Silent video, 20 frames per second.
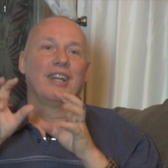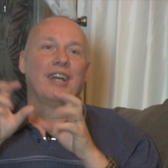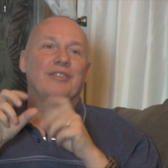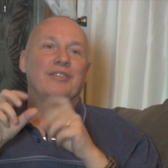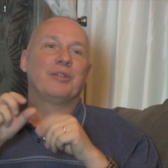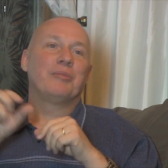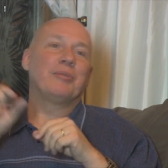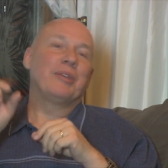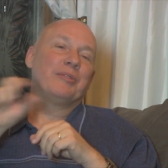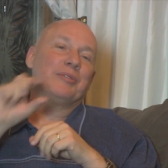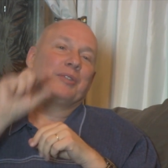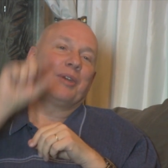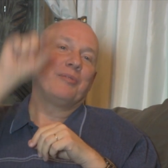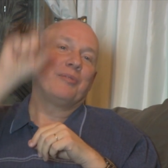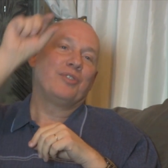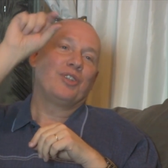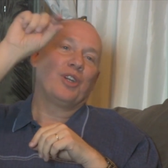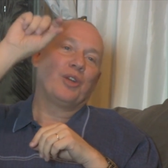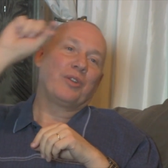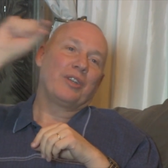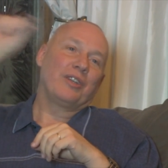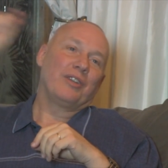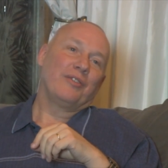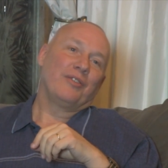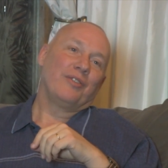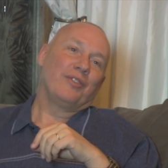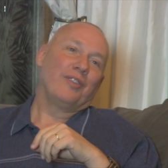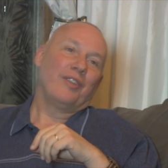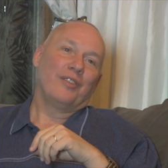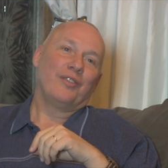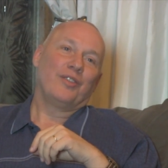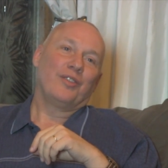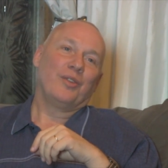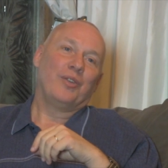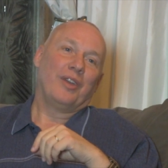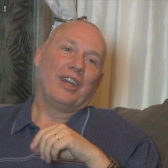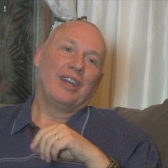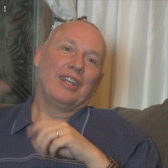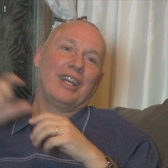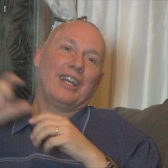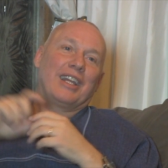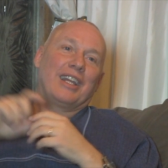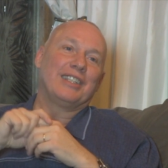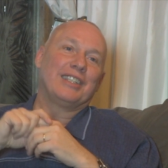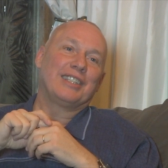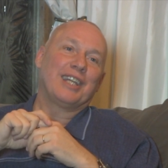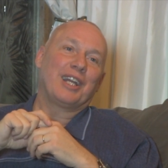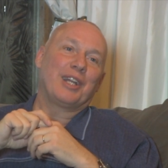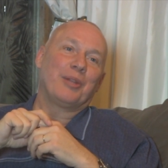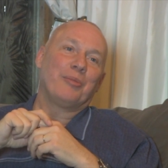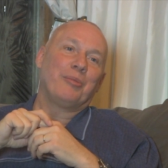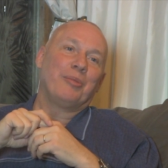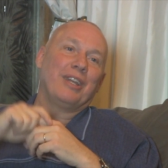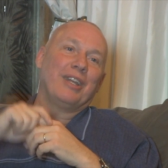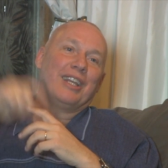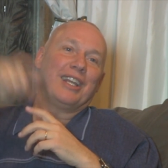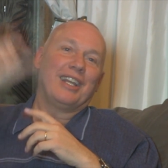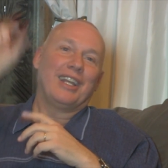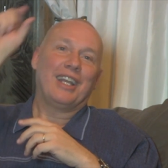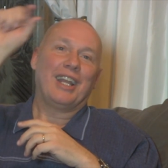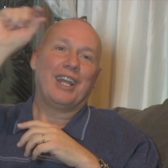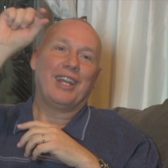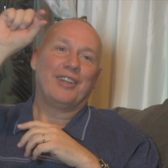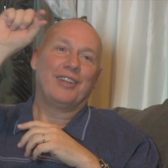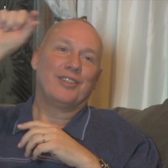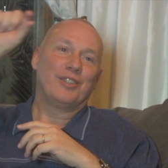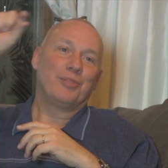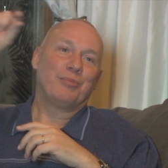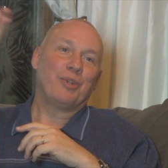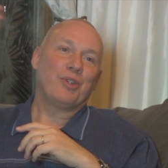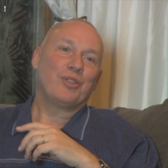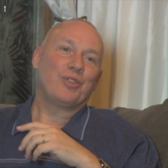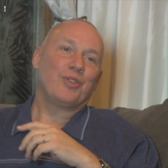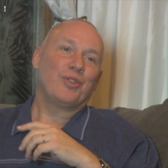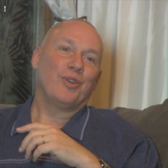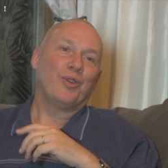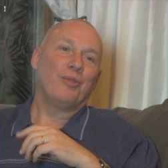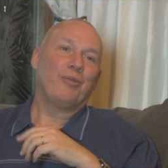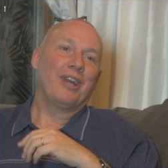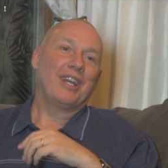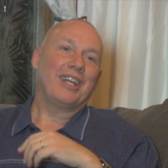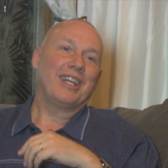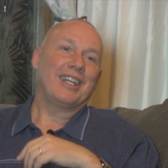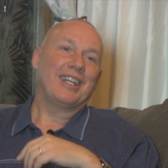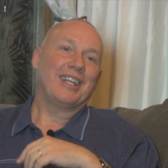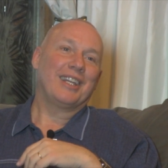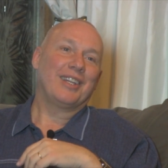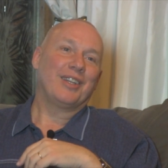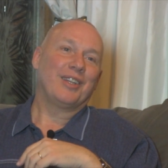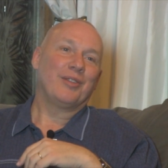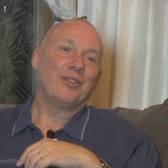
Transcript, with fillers: sometimes I've joked if you had like encyclopedia that had spiritual awakening,